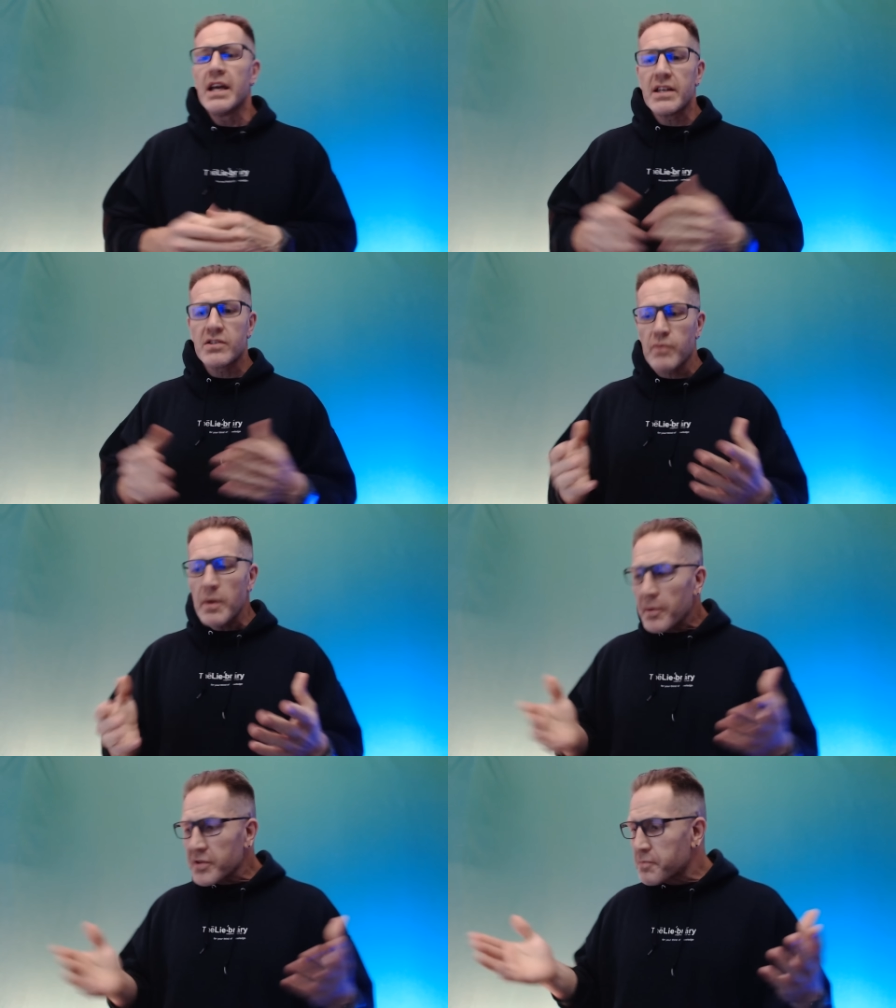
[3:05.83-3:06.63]
Is
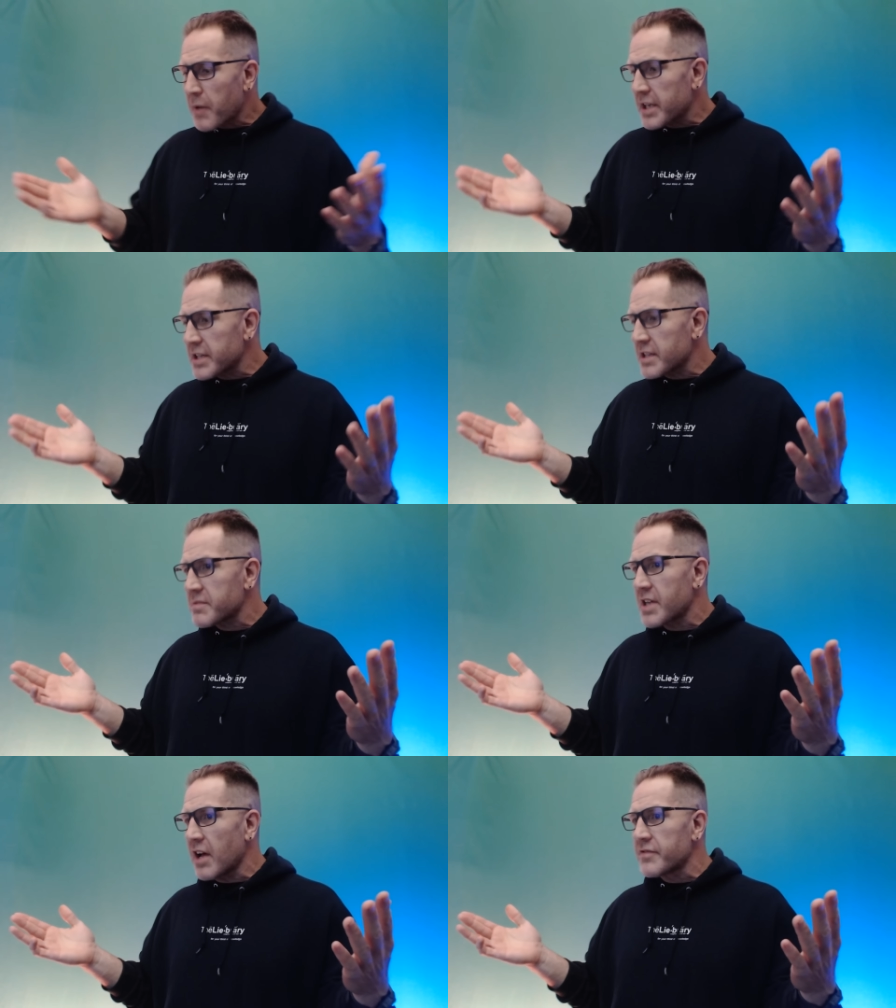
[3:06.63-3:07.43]
Ripple spreading
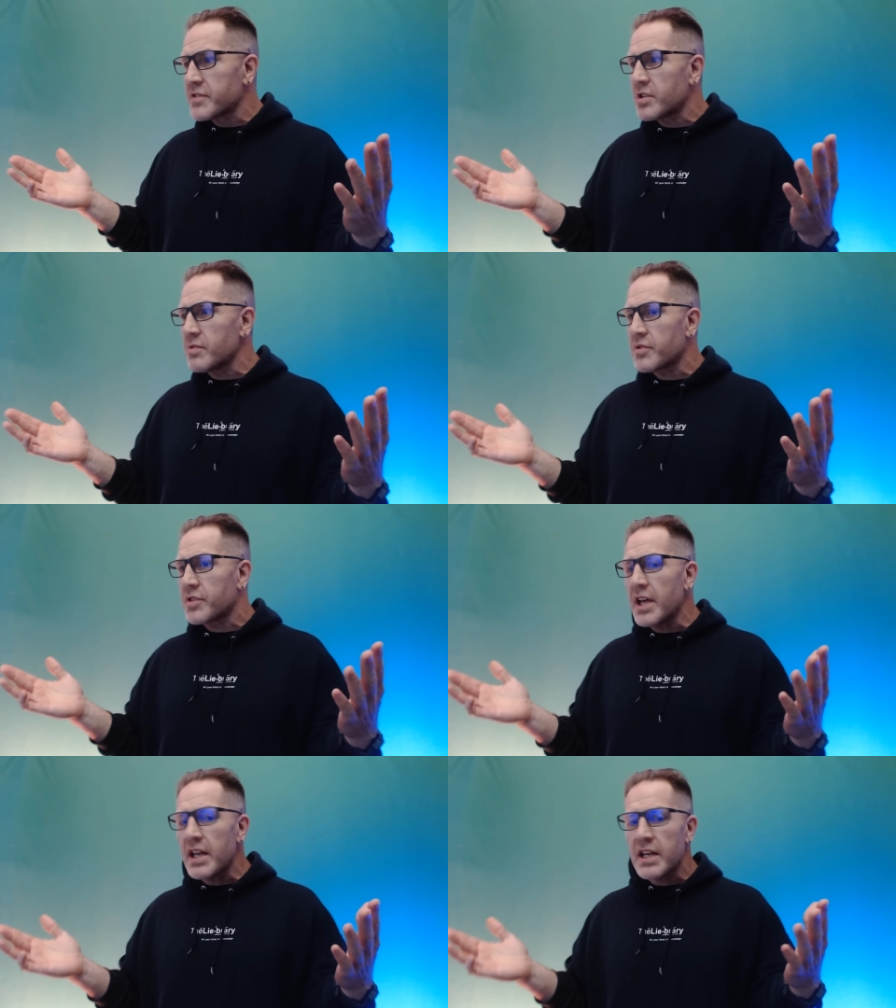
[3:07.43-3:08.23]
themselves too
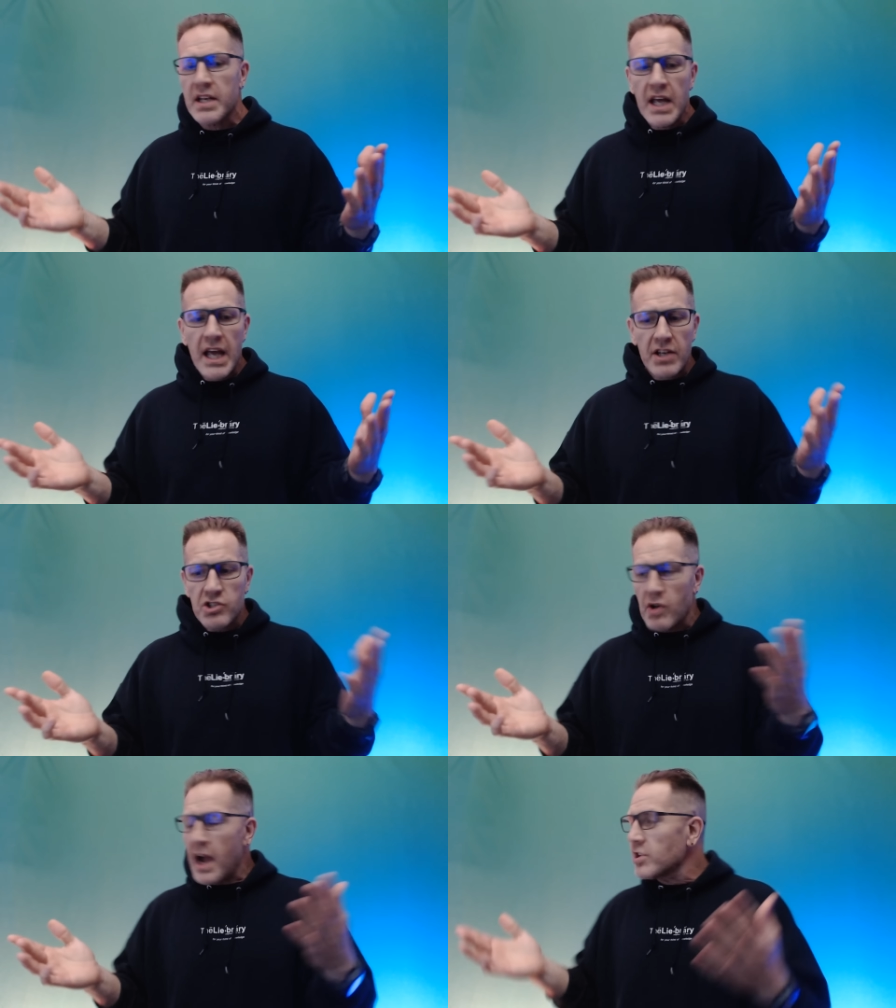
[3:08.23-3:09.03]
thin and, and
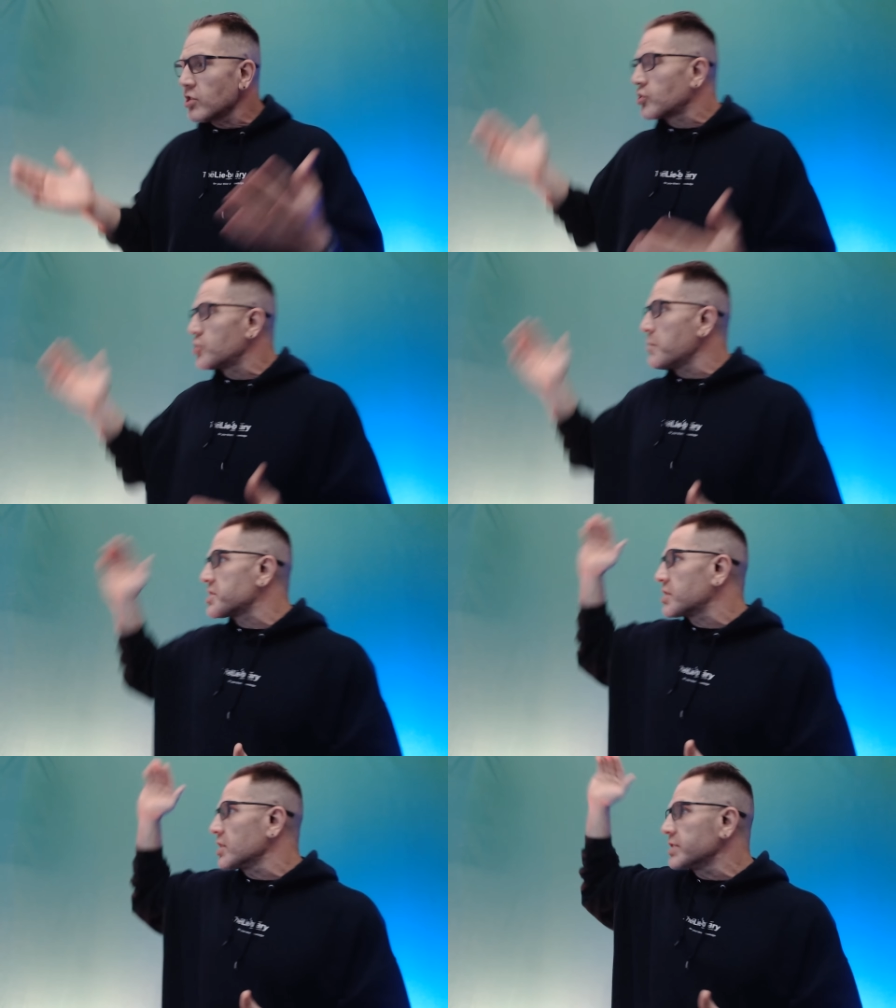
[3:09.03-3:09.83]
trying to look too
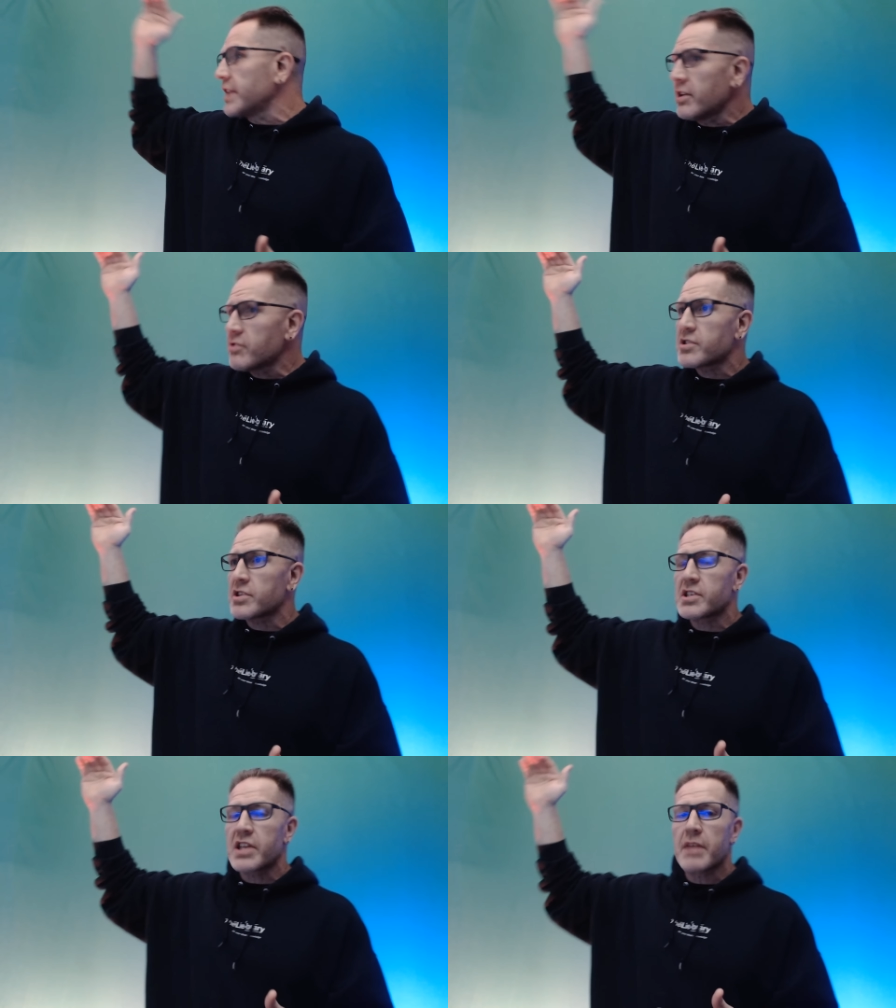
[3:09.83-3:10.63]
much at the leaders of
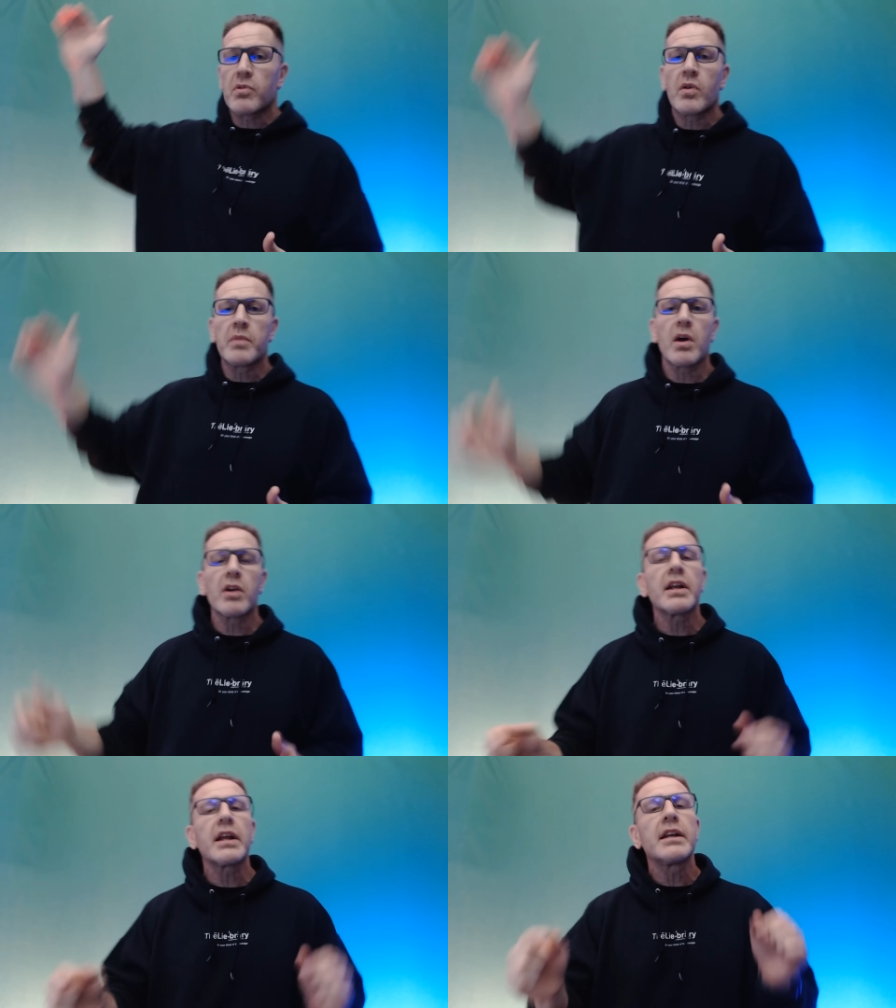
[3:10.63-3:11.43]
the stablecoin
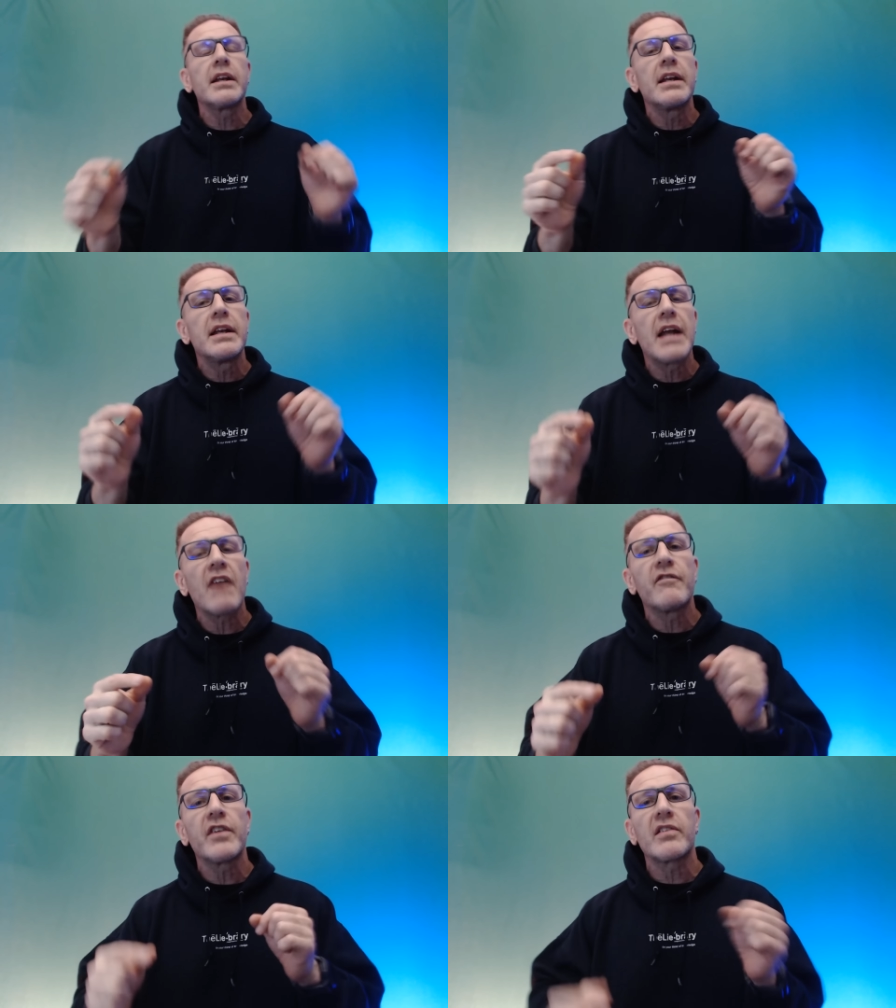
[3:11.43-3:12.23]
market and
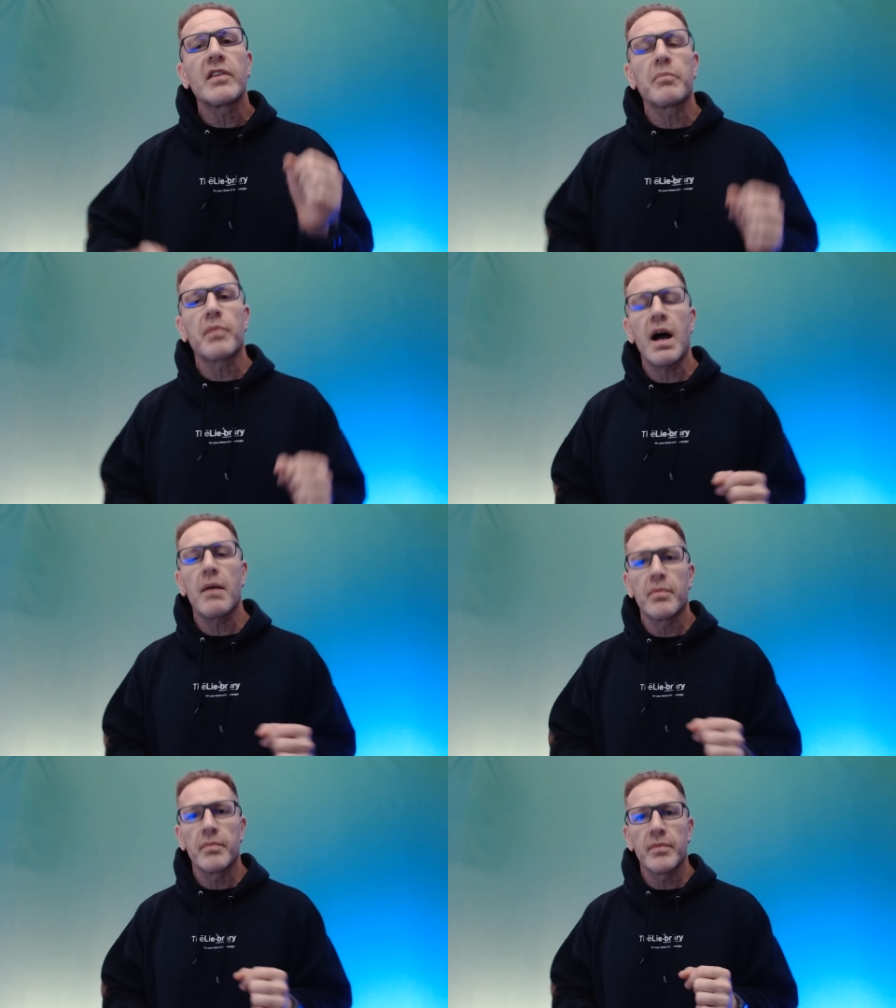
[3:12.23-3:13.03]
not fixing
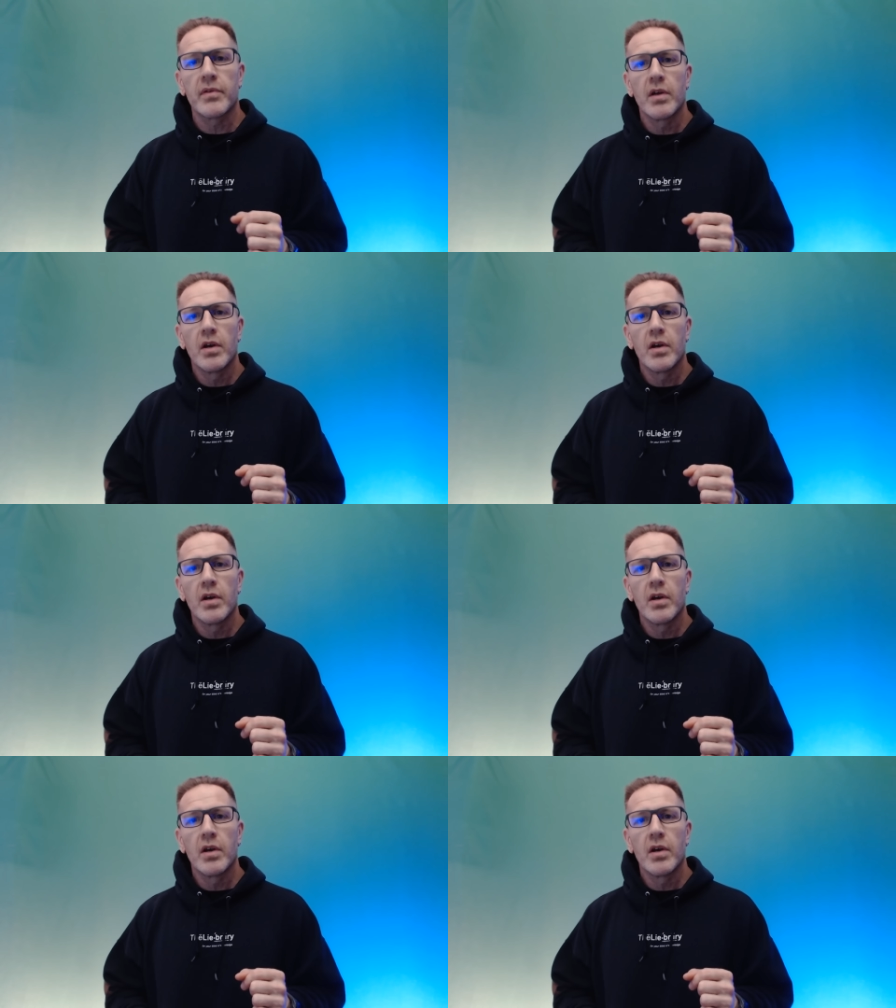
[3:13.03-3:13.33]
problems?